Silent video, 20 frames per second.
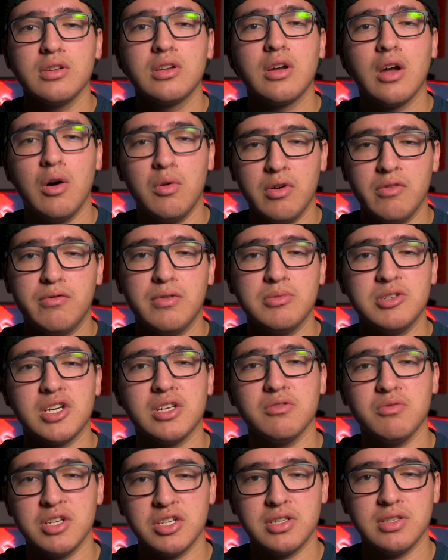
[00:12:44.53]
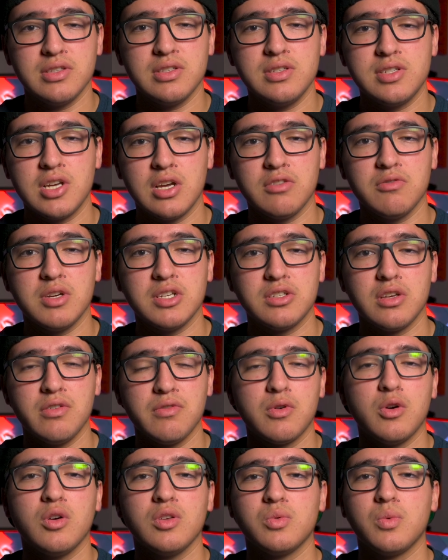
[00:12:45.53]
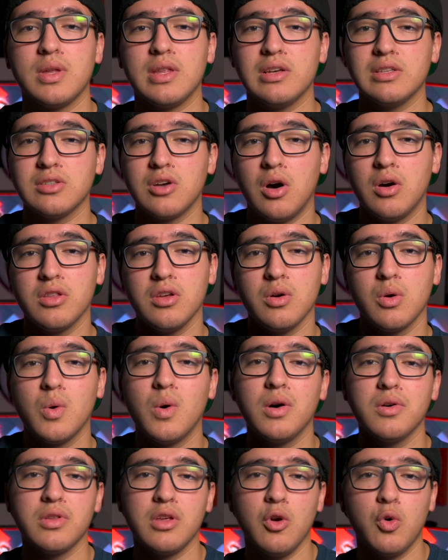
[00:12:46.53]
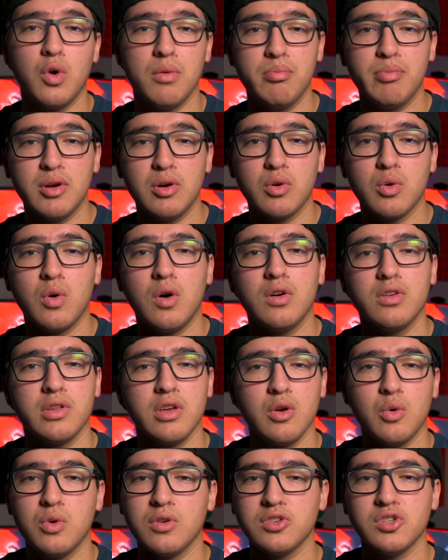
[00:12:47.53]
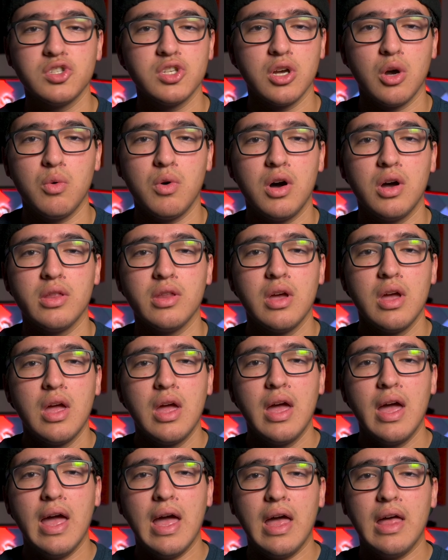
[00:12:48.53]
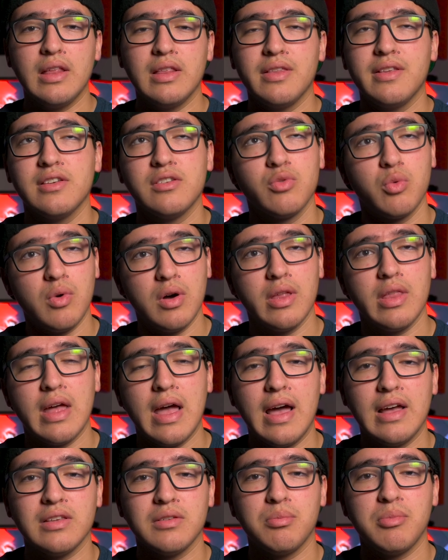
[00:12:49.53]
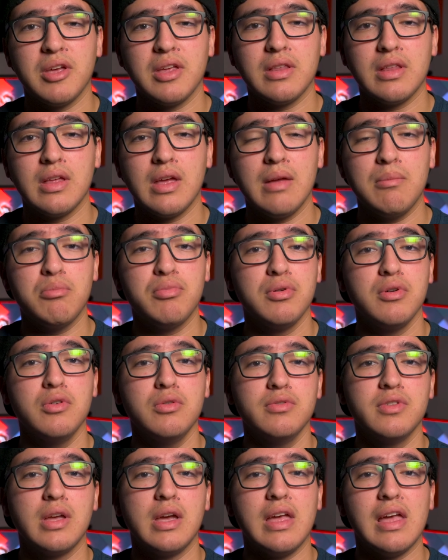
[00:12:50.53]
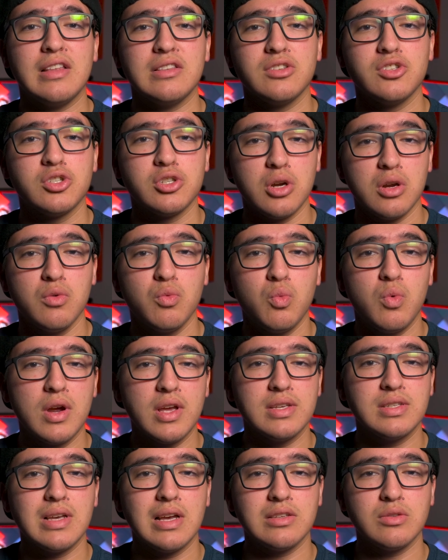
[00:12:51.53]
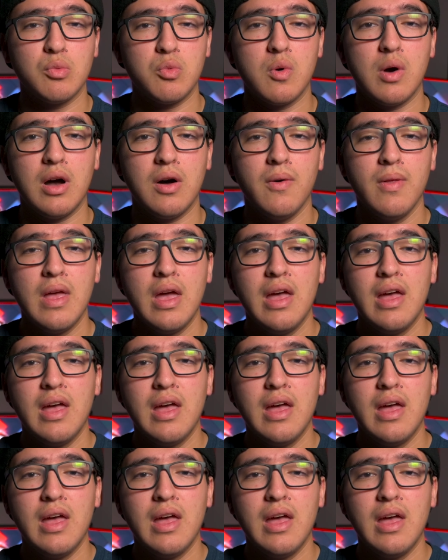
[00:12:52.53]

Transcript: going from generation to generation, of course, whether it's audio quality or build quality or so on, and this one has been improved in certain ways as well.